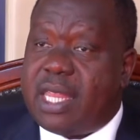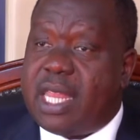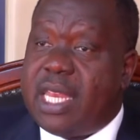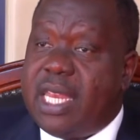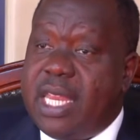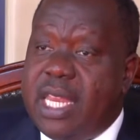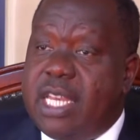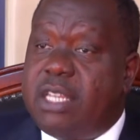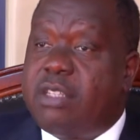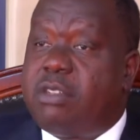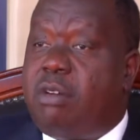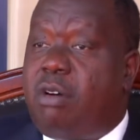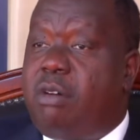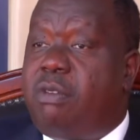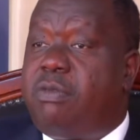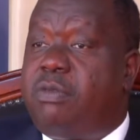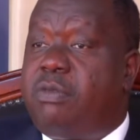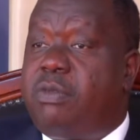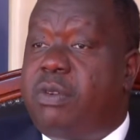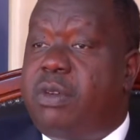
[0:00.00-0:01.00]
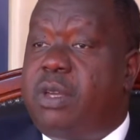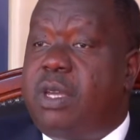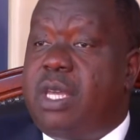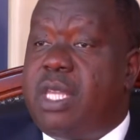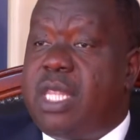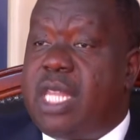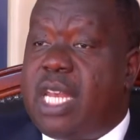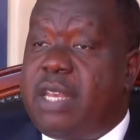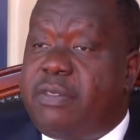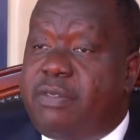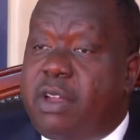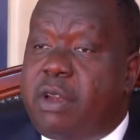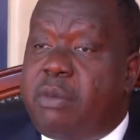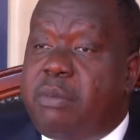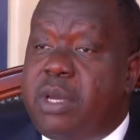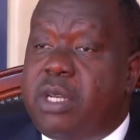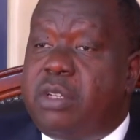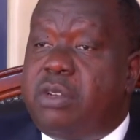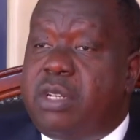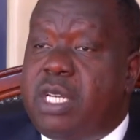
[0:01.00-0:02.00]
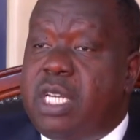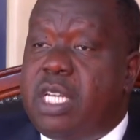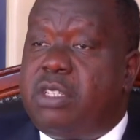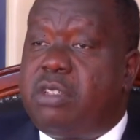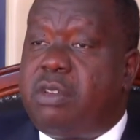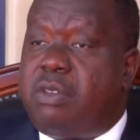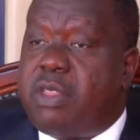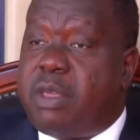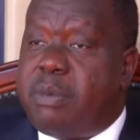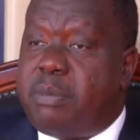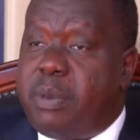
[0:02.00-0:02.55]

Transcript: needs of the developmental needs of the